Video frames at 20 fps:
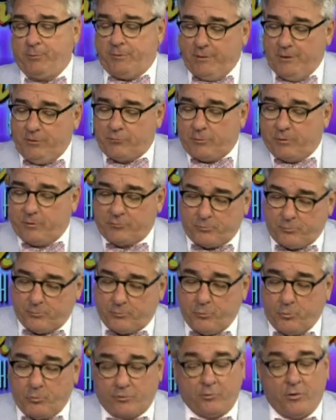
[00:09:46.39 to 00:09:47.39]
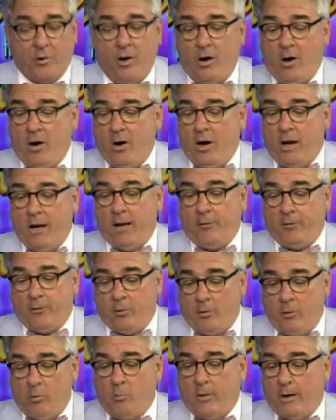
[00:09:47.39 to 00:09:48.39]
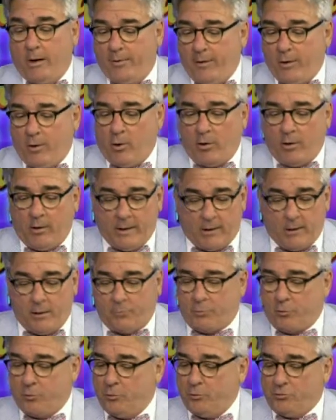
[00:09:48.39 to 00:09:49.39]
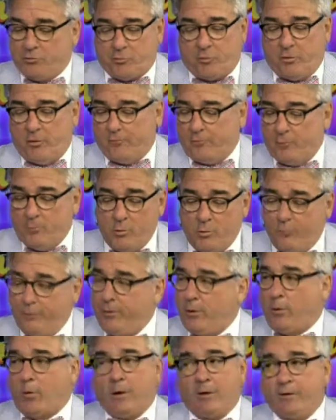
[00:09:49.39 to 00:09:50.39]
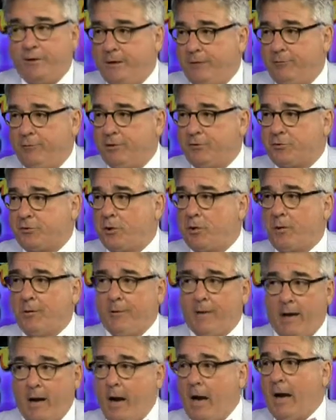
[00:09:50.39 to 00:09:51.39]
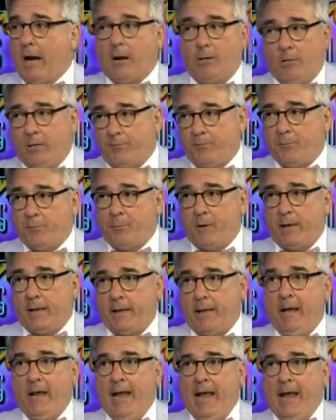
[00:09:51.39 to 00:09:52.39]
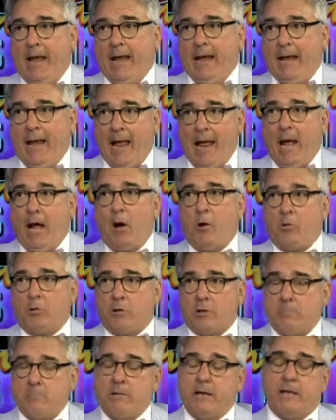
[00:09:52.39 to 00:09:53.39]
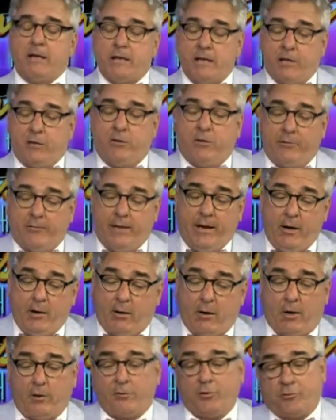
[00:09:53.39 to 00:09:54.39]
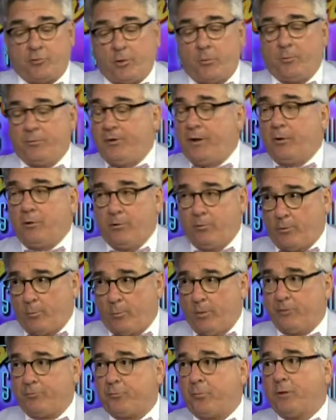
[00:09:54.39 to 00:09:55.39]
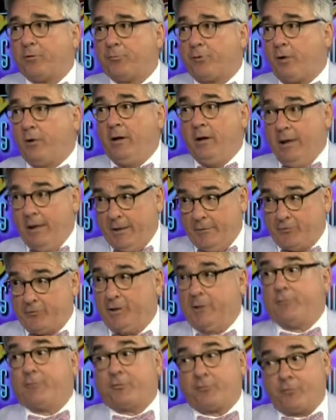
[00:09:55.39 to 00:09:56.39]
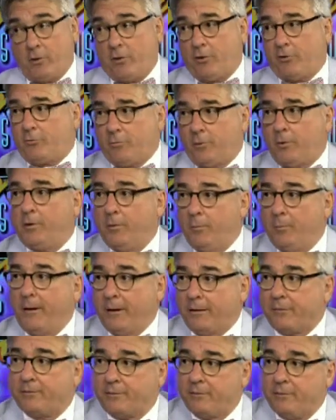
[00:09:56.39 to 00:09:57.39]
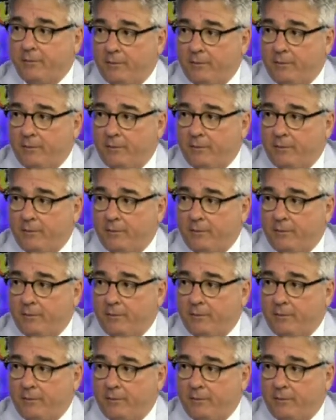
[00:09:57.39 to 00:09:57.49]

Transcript: But these restaurateurs, in their own way, they are like a producer of a movie or a TV show, and they hire everybody. And how committed and good they are determines how good their restaurants are. And Stephen Starr is one of the best.